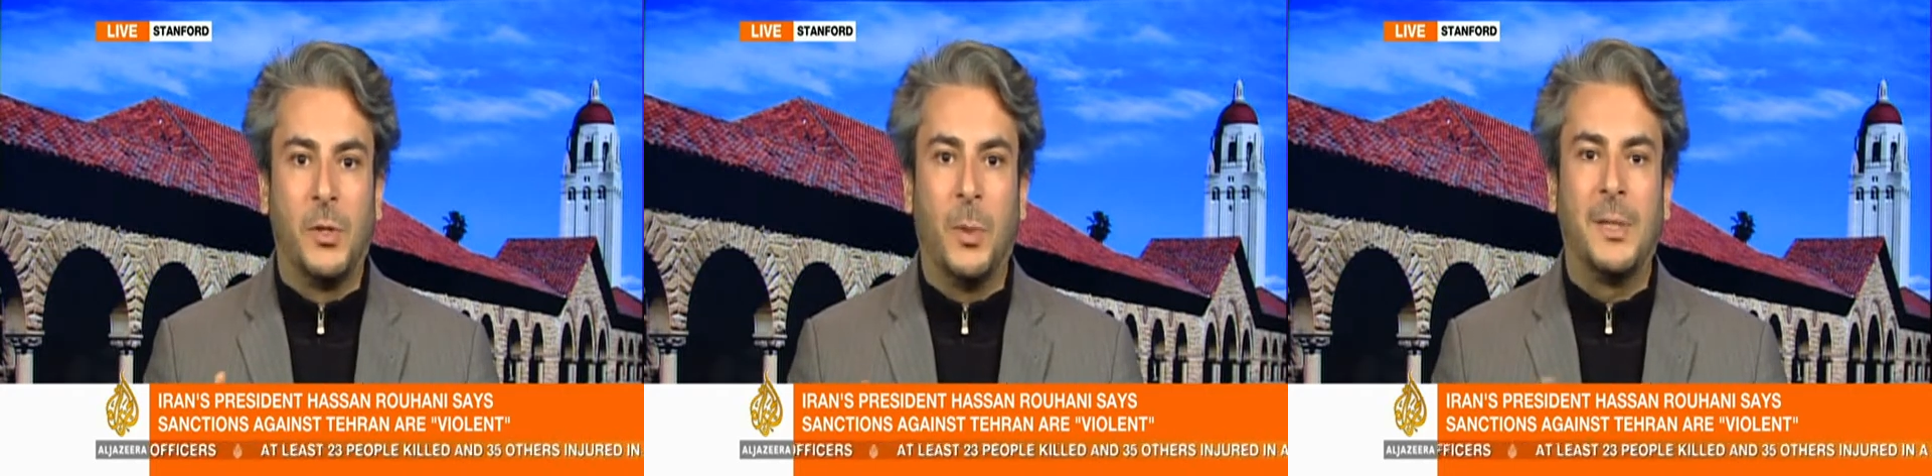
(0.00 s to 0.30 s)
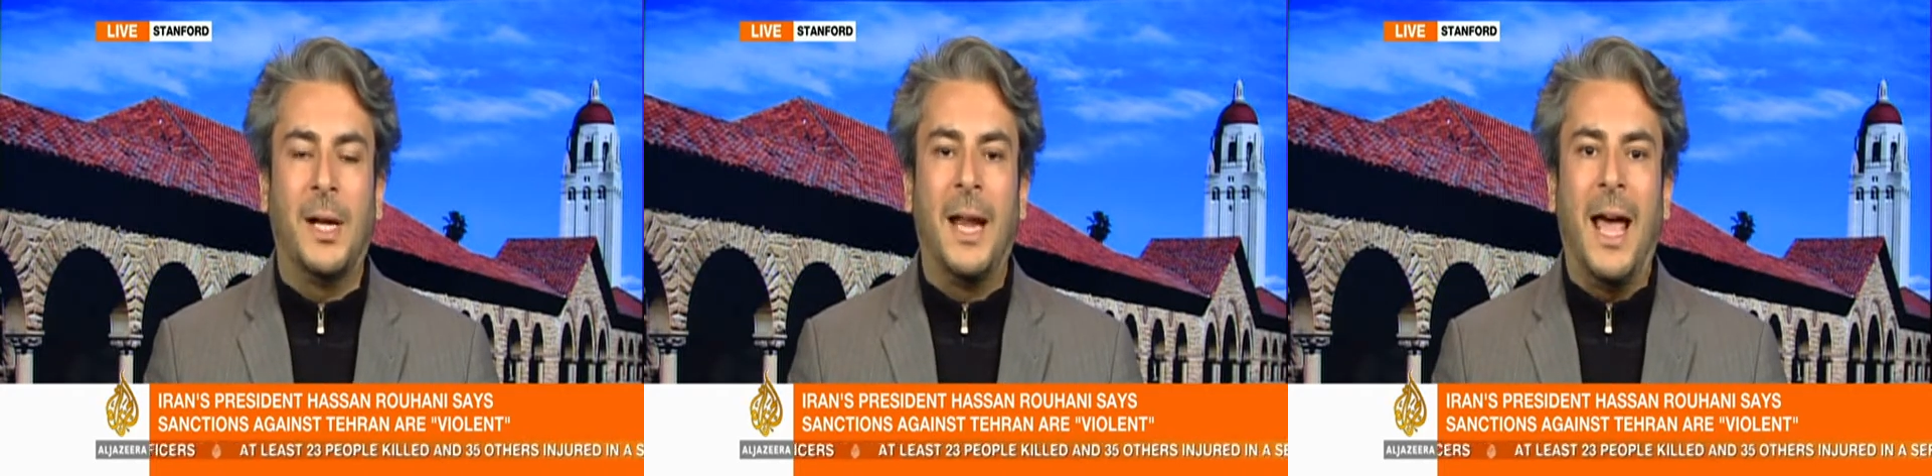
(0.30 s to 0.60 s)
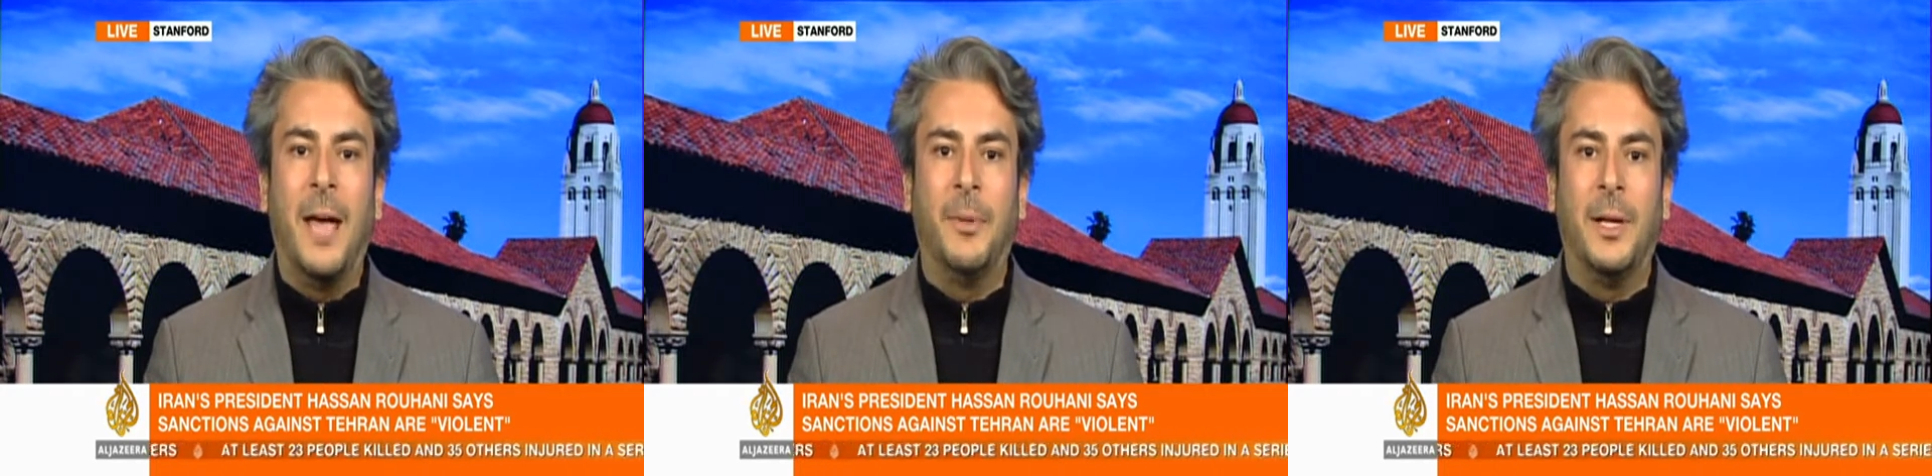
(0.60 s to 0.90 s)
So what's going to
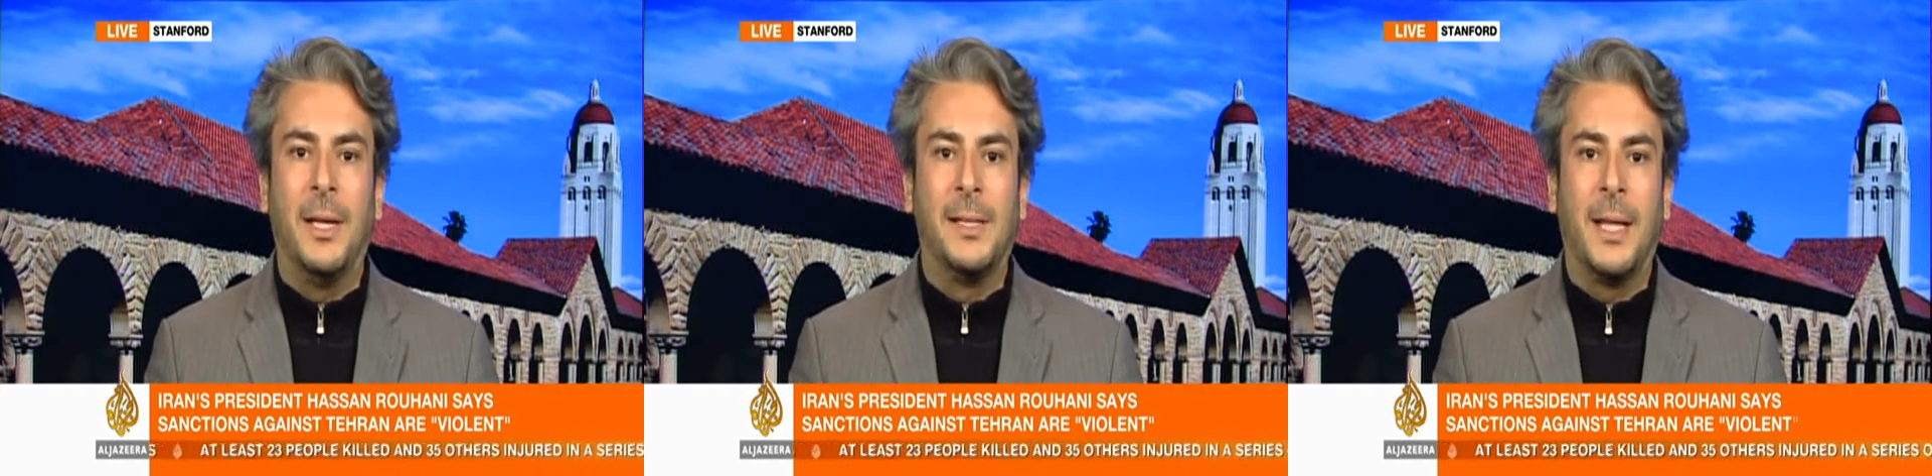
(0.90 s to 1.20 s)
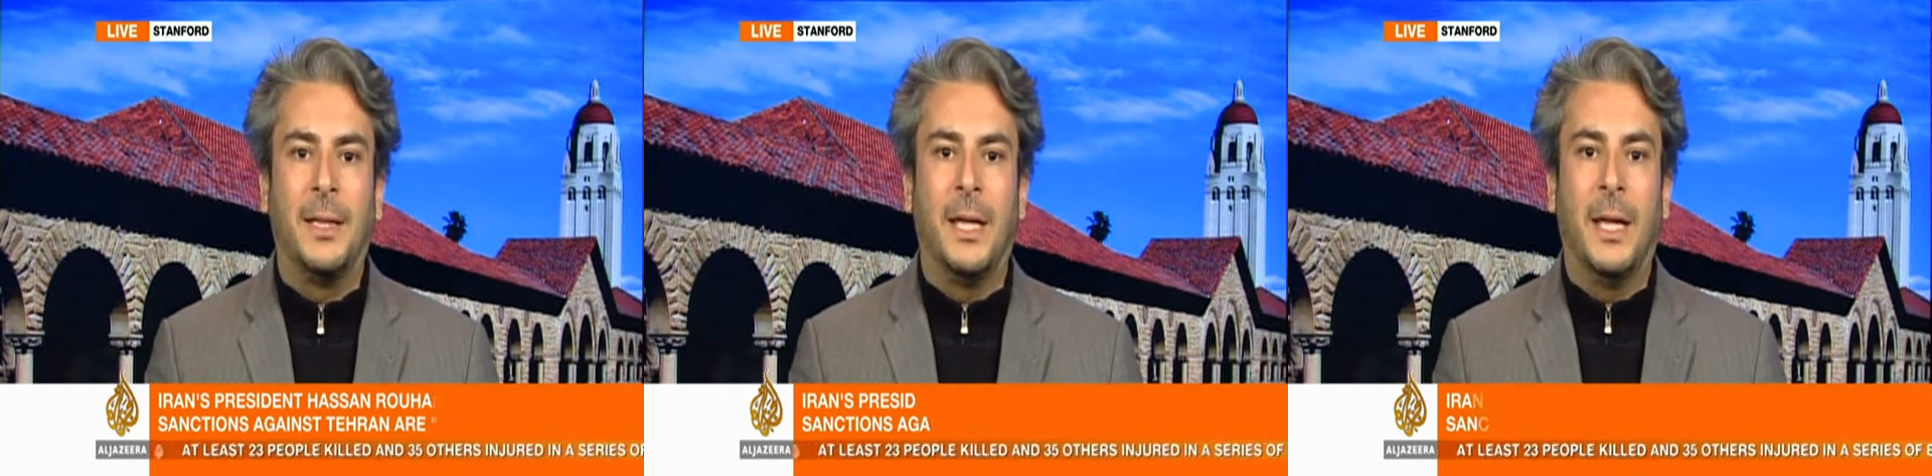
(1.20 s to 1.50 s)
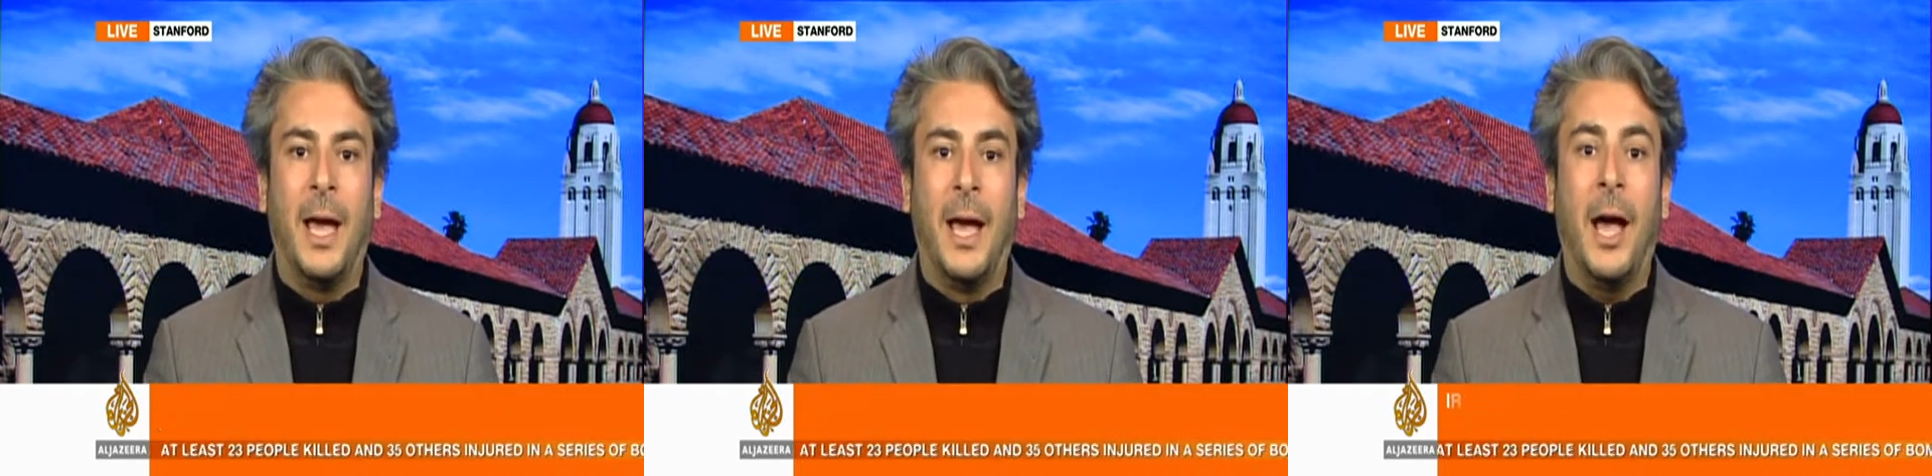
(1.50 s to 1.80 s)
happen is that
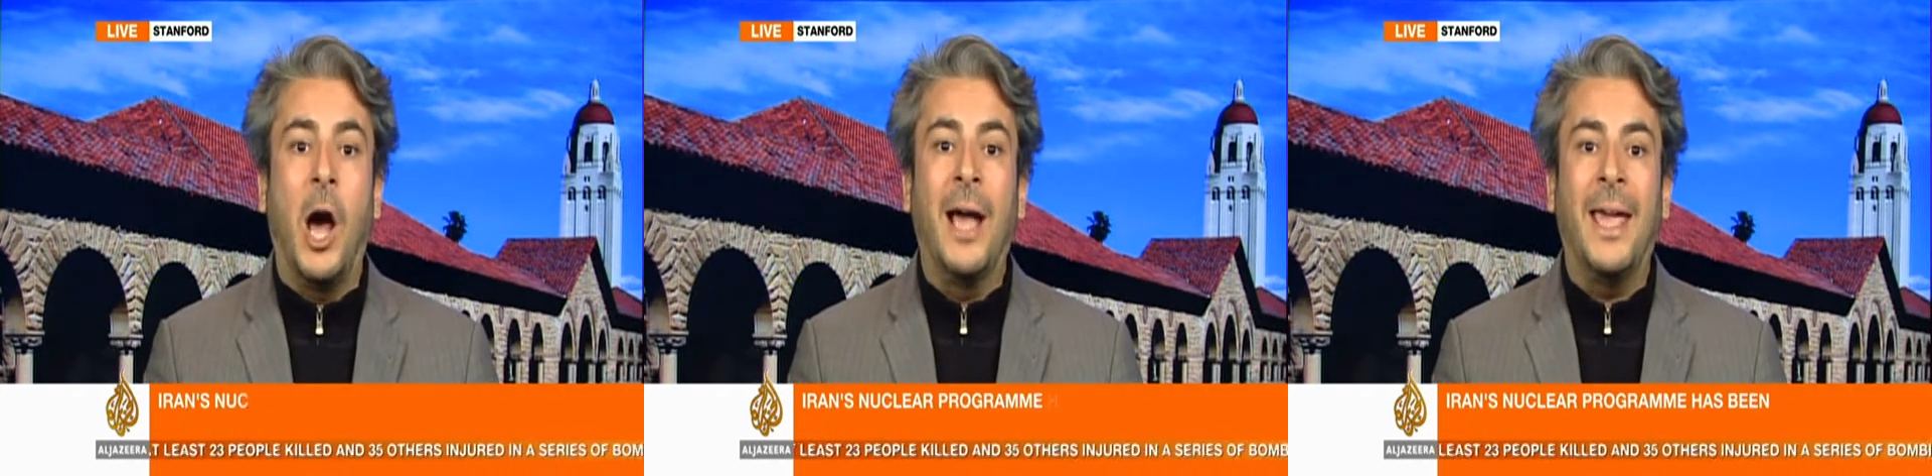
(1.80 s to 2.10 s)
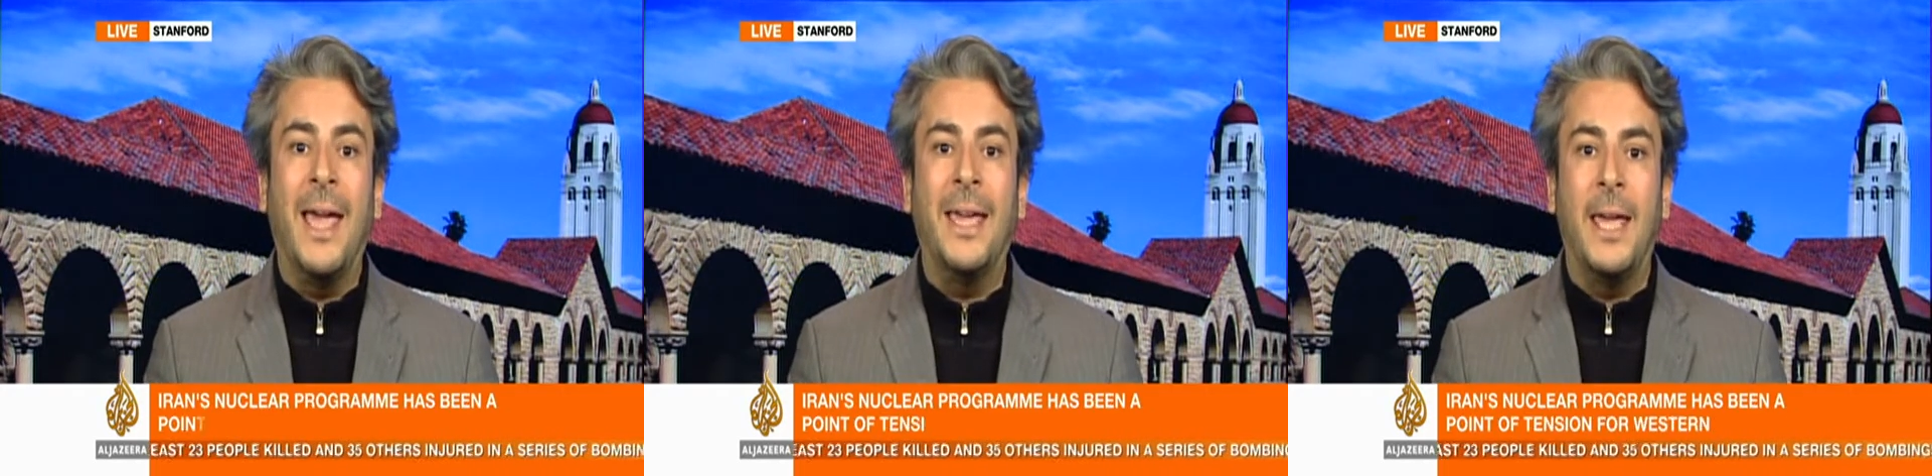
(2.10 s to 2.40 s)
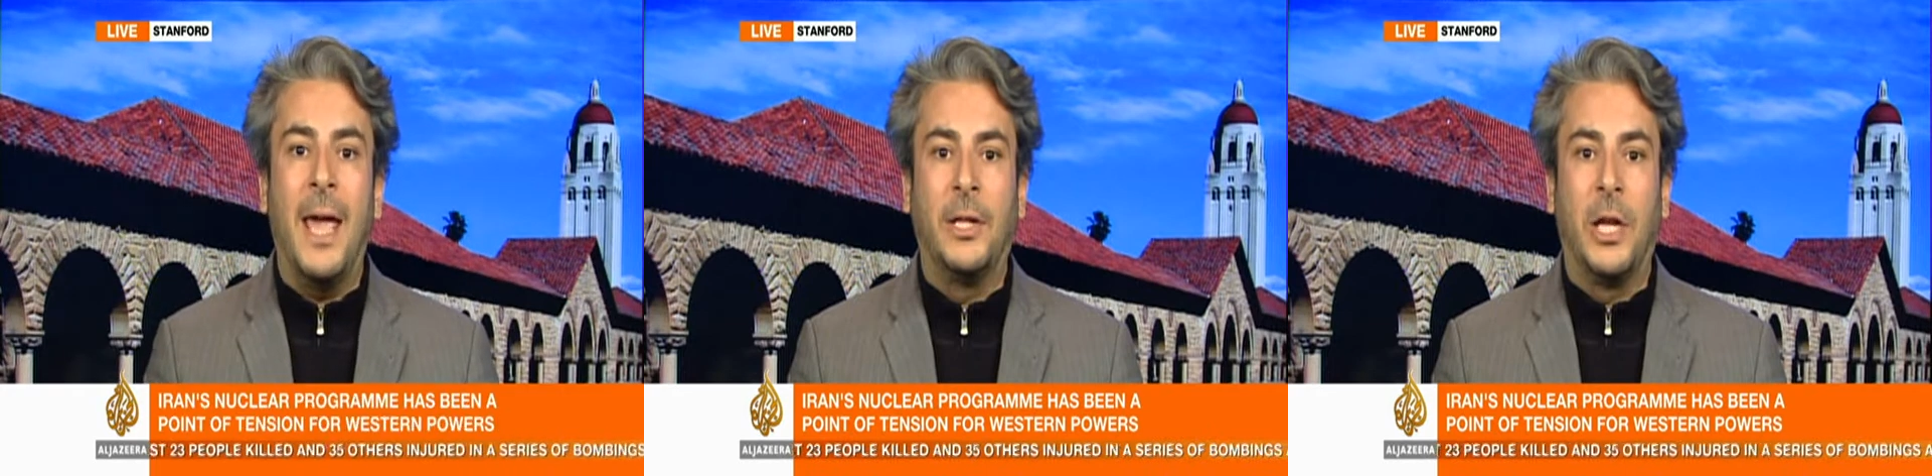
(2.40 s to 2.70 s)
the IAEA,